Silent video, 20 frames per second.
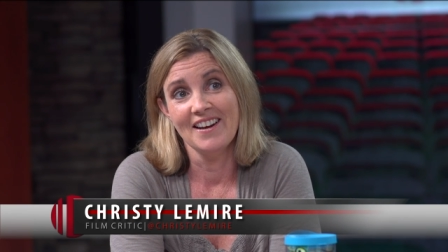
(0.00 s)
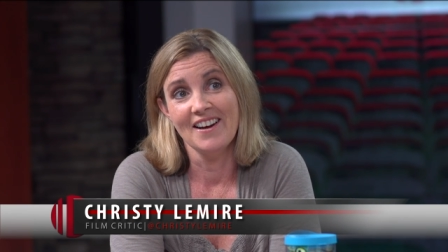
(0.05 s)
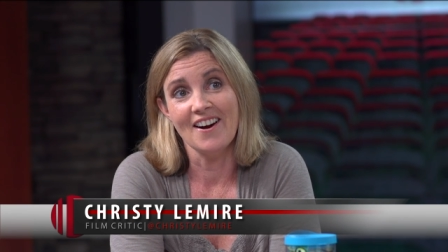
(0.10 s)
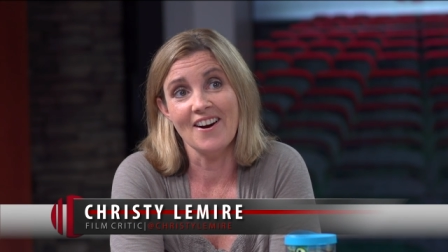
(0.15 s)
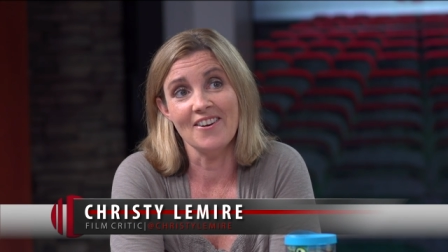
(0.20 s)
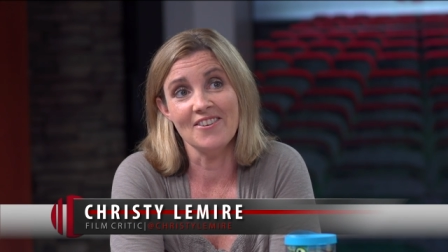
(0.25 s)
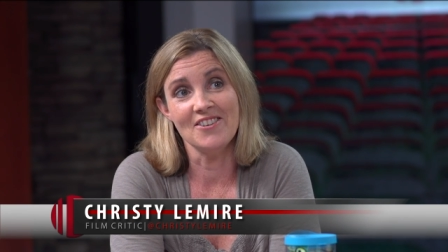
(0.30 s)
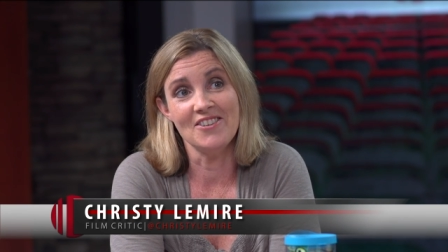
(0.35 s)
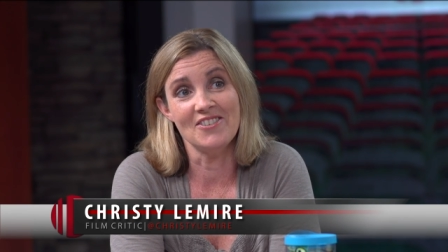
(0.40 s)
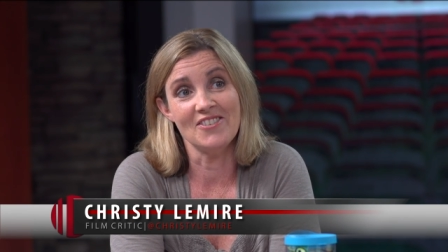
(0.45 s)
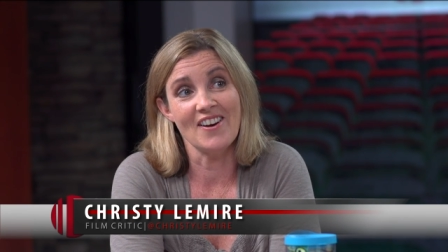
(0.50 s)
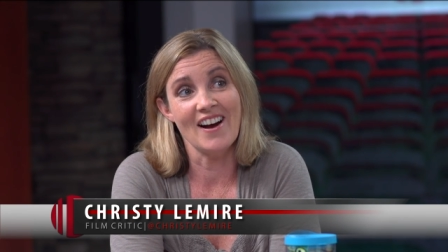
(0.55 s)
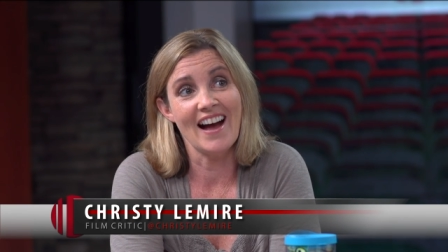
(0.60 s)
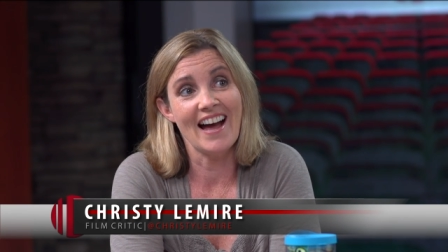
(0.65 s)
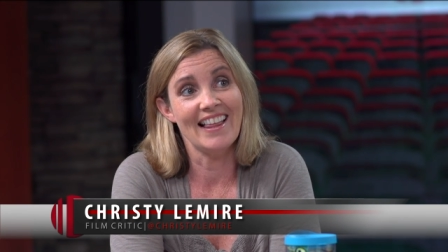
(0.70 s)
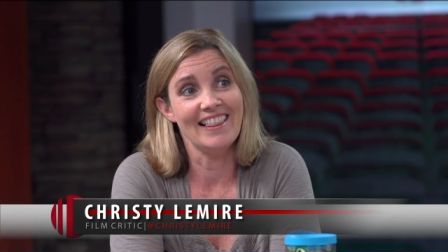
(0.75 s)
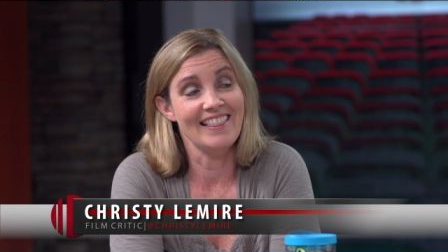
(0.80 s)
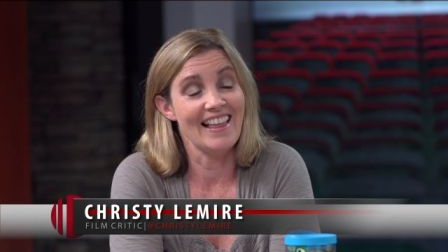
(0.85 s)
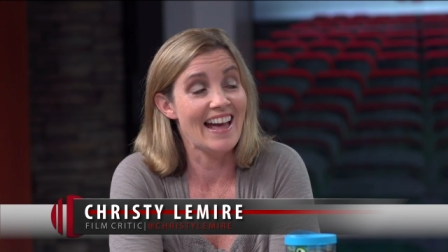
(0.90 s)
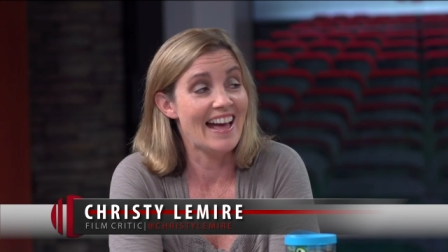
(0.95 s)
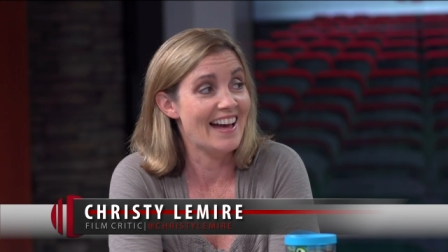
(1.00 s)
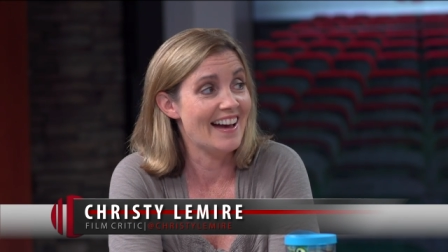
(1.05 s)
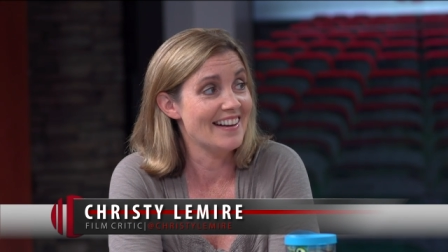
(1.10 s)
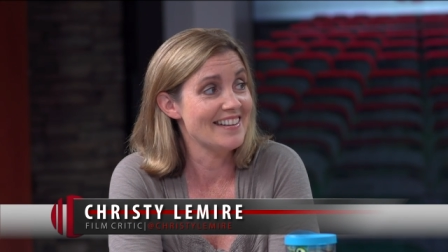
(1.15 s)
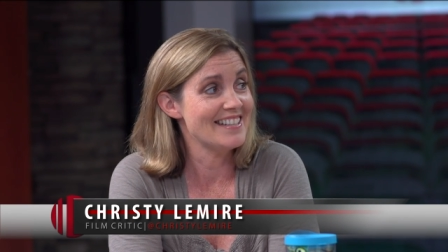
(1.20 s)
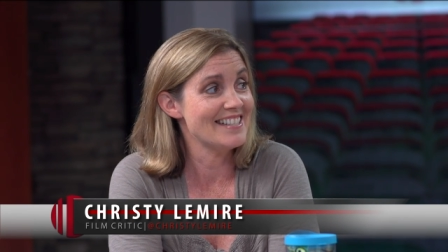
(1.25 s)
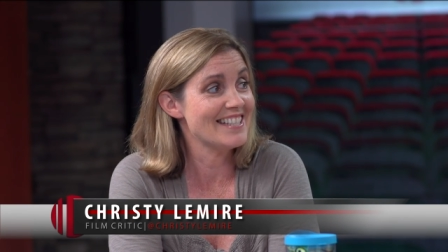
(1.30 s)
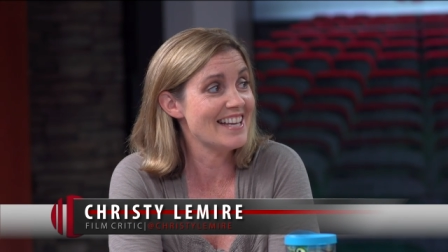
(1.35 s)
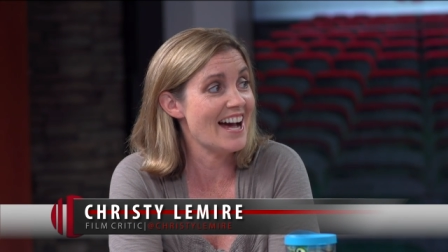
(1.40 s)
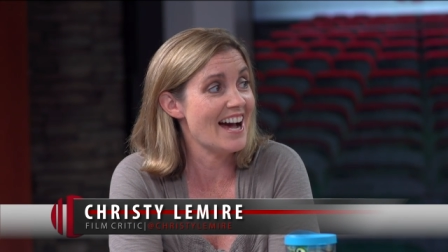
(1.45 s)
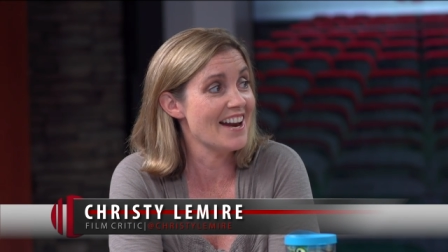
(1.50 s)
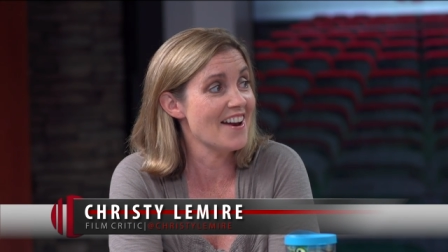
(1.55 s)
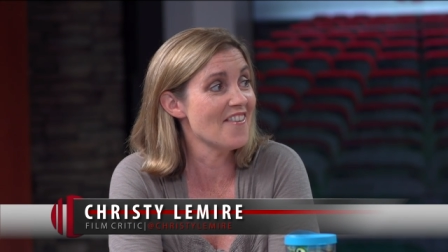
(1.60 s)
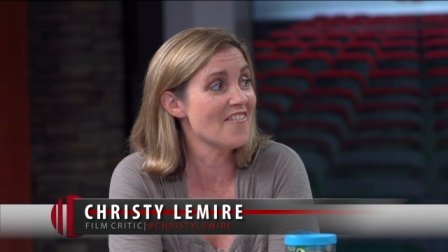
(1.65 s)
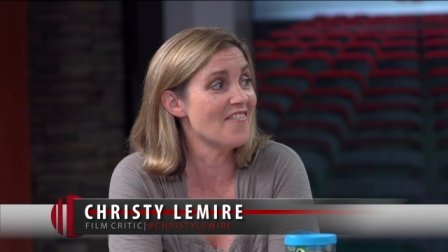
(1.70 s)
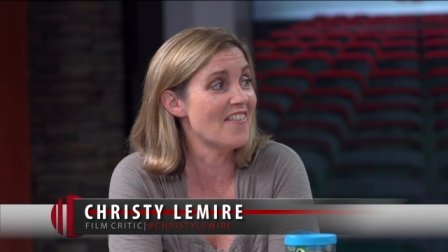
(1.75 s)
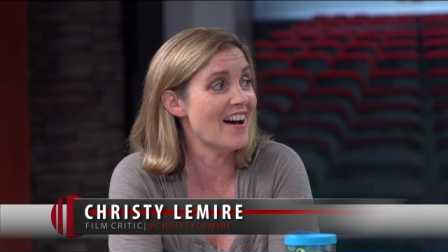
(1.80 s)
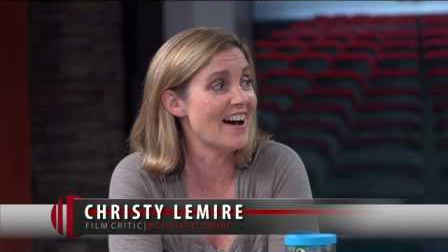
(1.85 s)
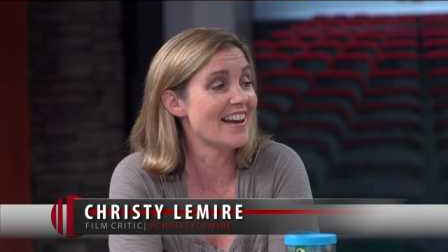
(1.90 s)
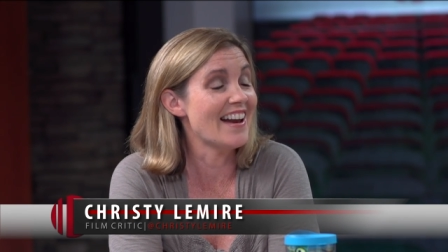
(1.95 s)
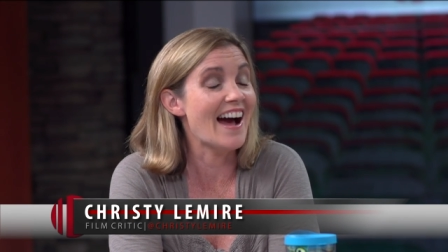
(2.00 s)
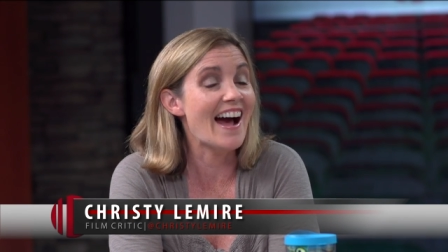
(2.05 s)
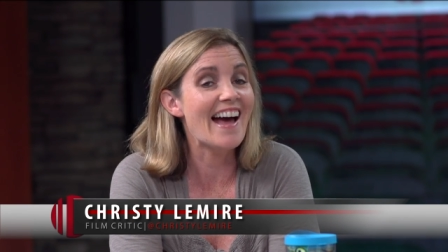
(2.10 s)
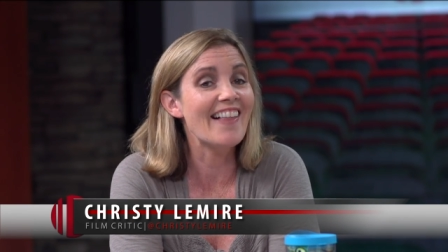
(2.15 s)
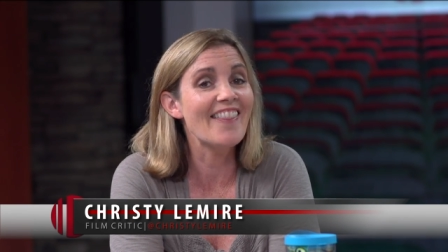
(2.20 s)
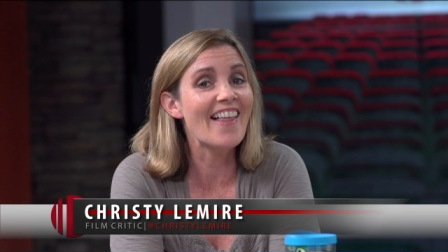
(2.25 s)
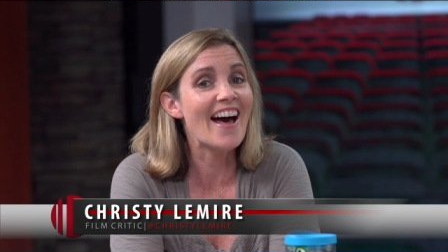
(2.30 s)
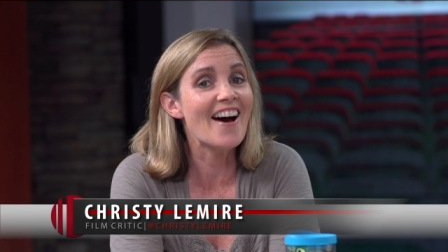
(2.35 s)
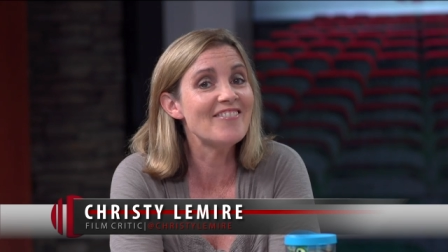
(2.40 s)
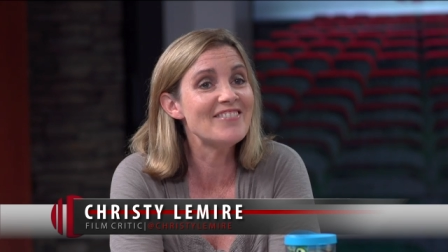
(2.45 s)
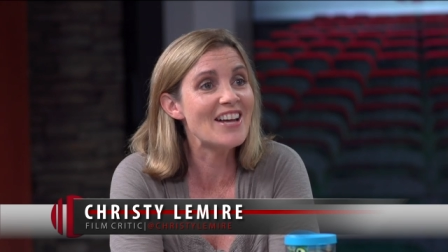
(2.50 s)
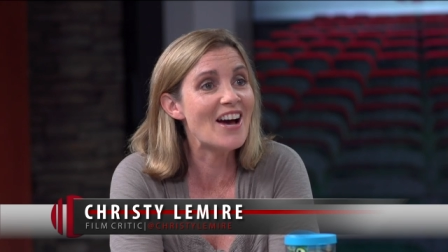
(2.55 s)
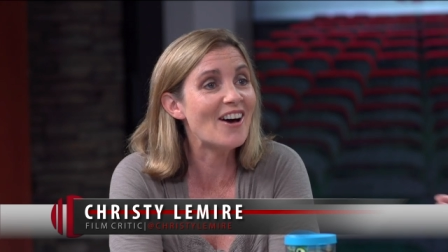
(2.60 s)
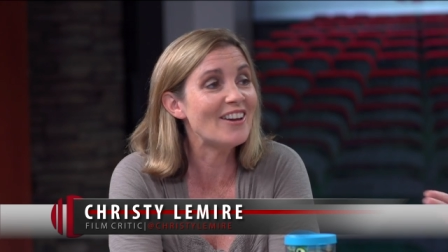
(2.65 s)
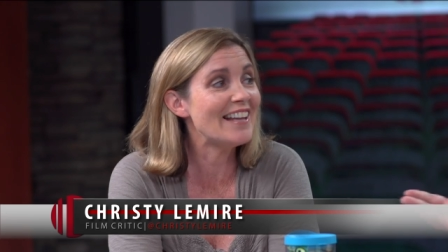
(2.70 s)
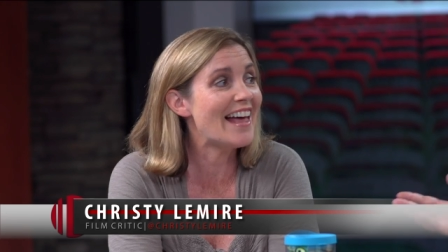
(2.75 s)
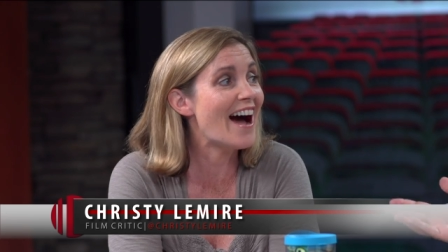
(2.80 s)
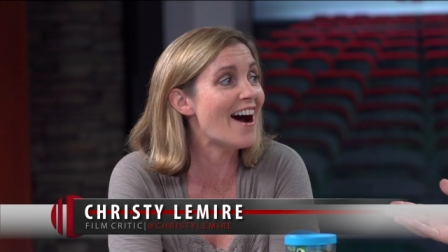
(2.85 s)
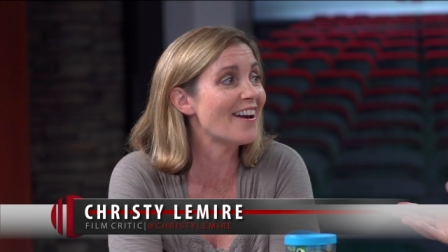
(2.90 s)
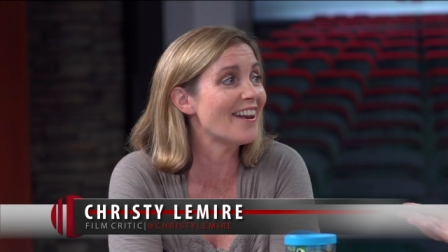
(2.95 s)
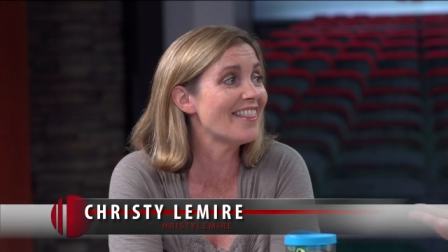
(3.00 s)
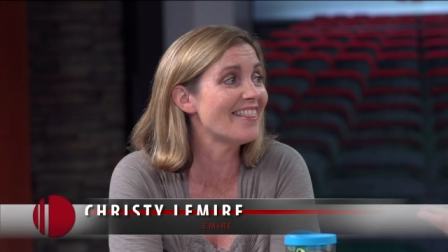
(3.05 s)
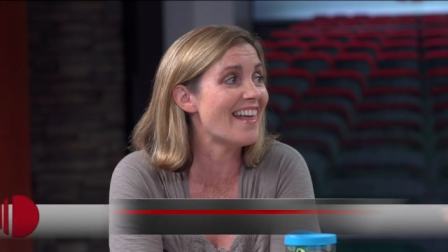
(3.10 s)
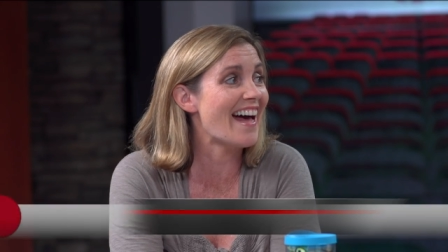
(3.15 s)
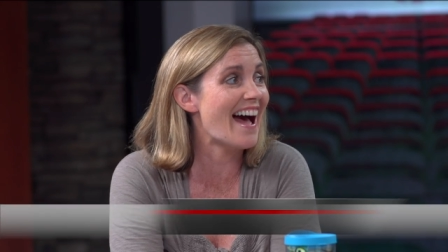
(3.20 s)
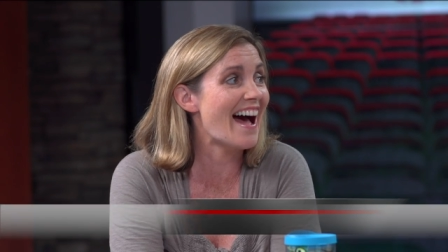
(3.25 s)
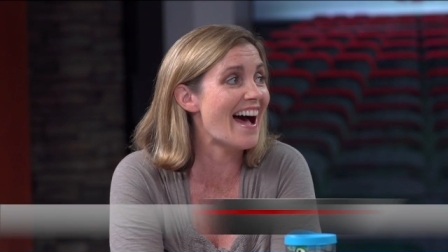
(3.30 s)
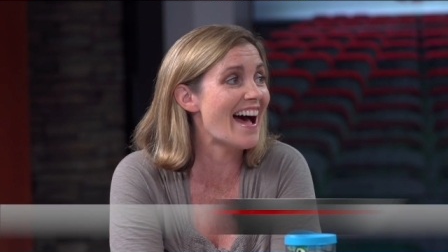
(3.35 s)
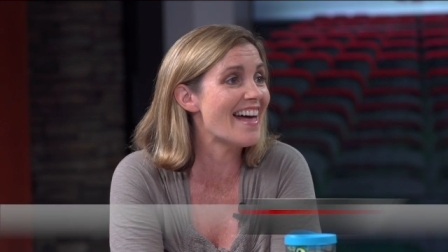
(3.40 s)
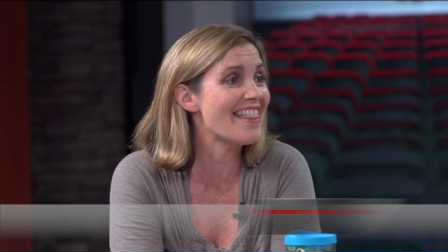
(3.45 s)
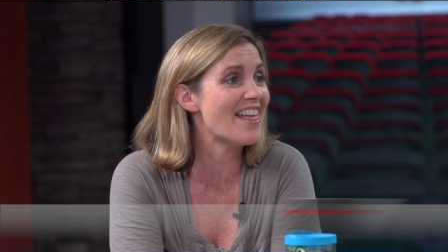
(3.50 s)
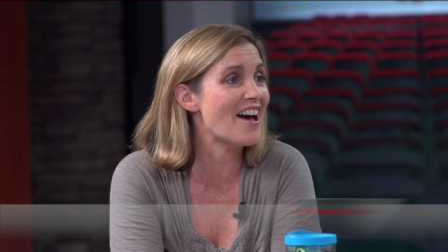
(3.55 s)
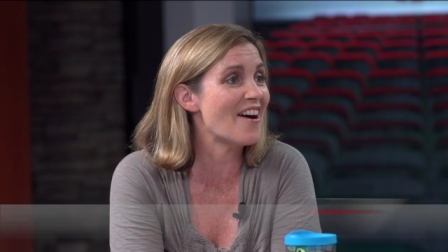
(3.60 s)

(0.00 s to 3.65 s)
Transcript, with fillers: on dry land is kind of fun. But they, I laughed right, out loud but, at right. that.